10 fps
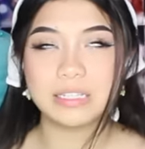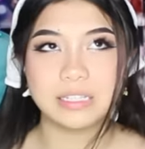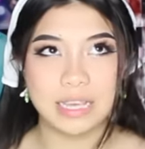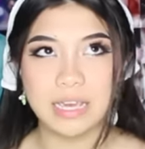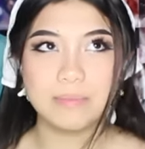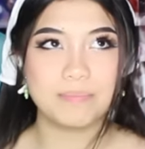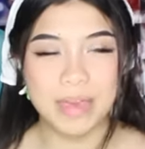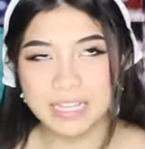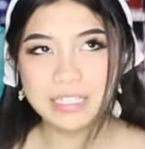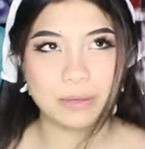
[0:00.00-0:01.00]
the same
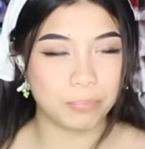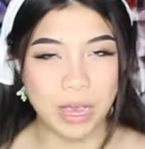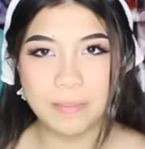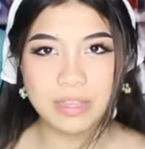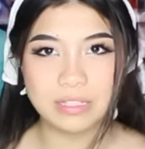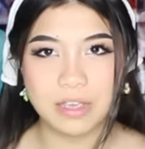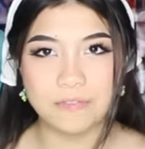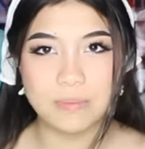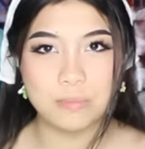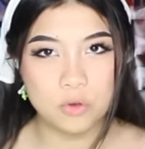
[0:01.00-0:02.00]
basic premise
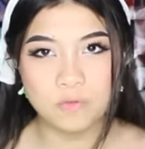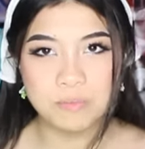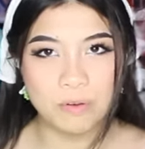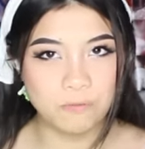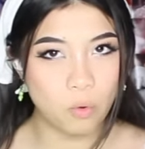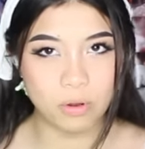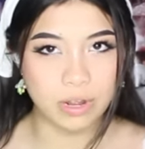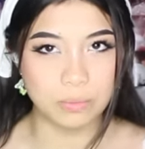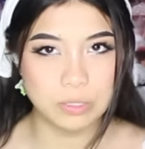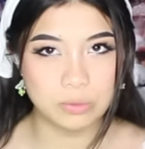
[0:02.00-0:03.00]
of the movie
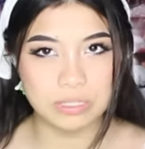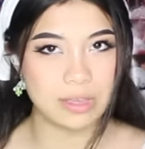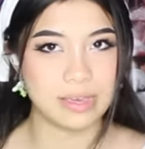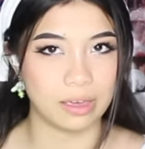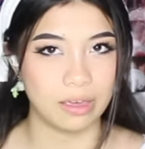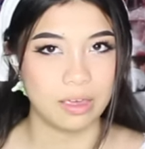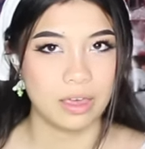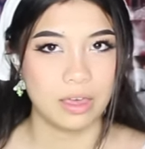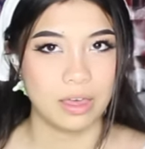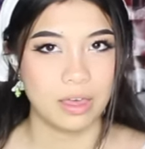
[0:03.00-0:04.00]
before it, which was like,
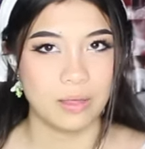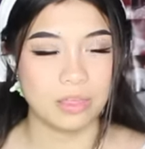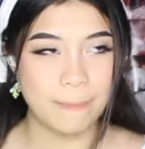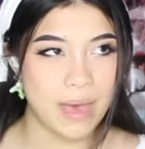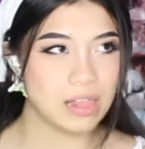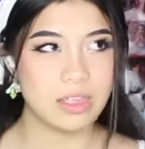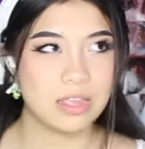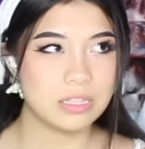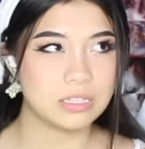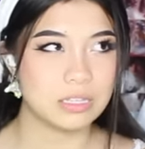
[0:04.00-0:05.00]
the
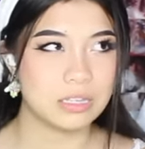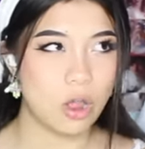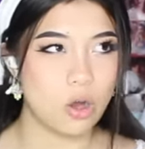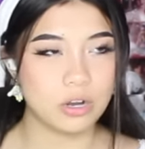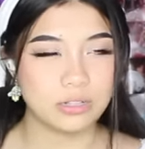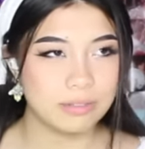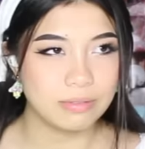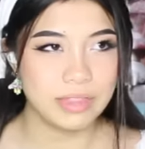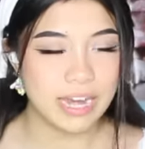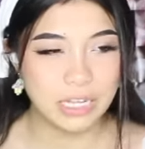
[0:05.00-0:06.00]
Bellas aren't
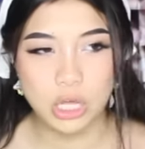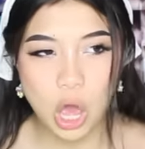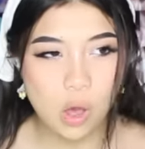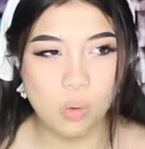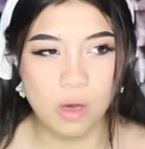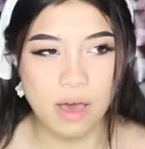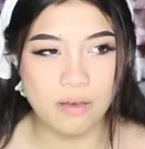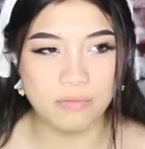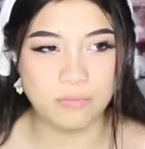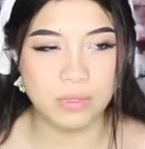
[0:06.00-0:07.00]
letting go
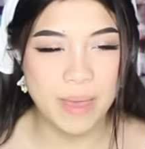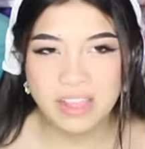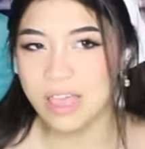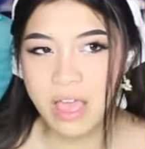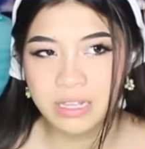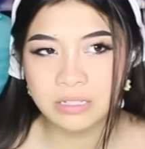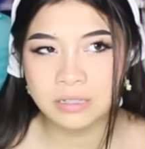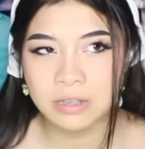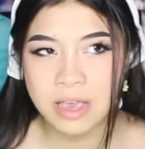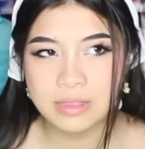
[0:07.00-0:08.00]
of the
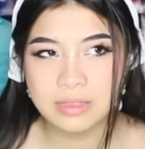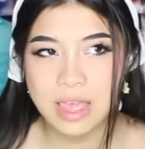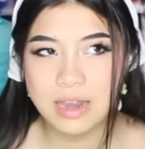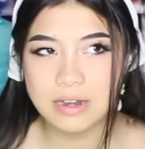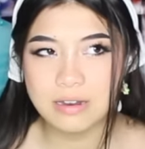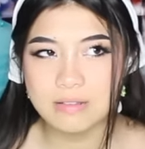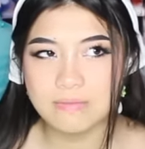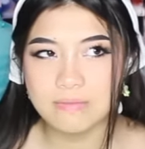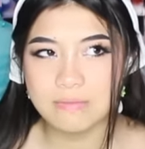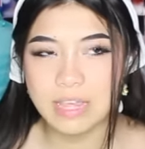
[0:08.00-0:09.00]
Bellas, and then
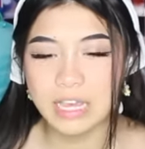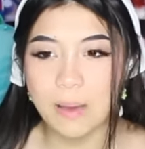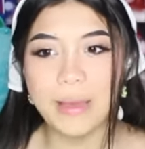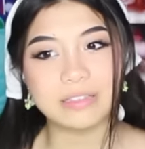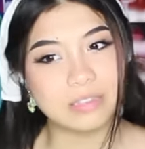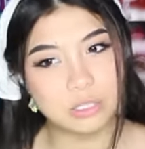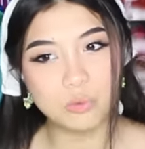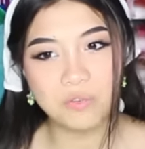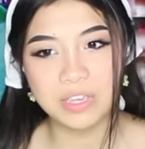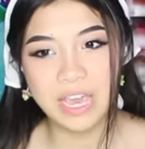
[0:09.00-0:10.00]
they come back to
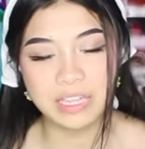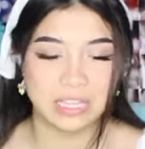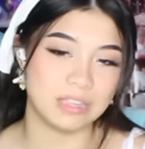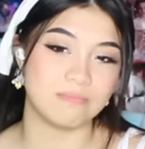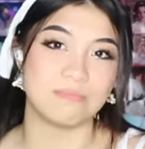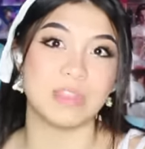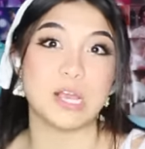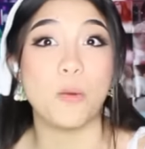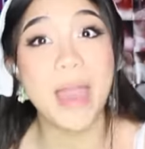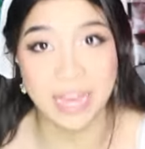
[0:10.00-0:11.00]
this movie, and then they go